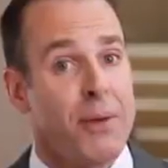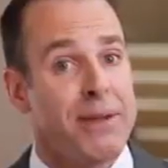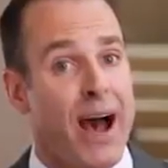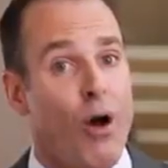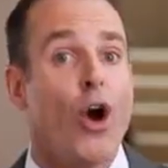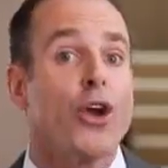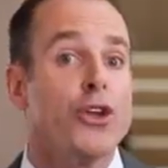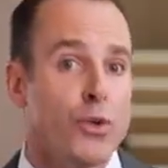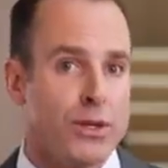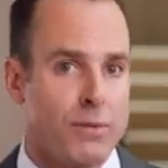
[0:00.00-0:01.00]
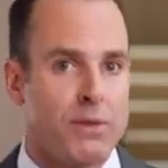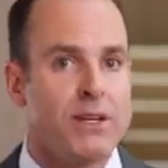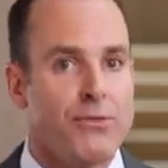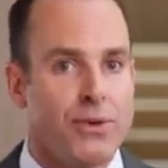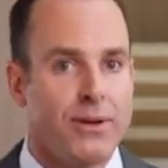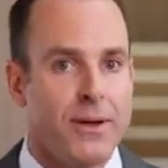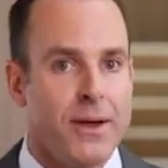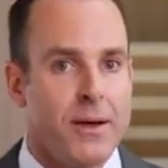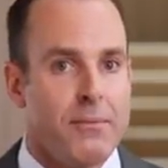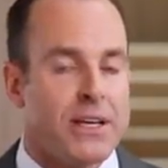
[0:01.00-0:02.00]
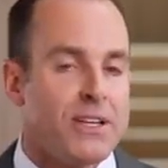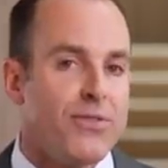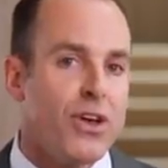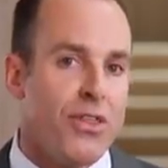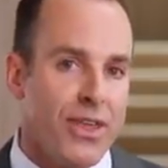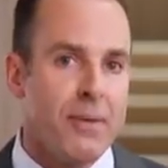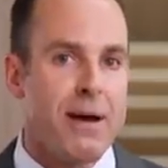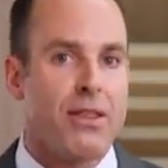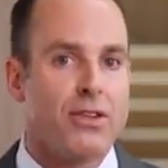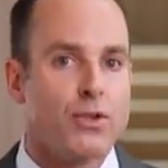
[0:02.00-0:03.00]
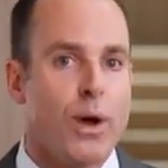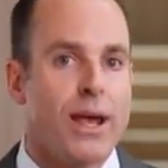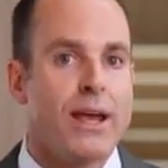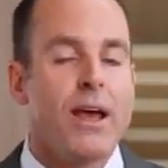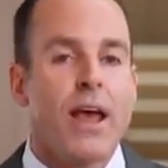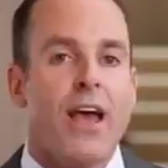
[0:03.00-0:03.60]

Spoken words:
job now or are you doing something different? Because if you can think about it this way,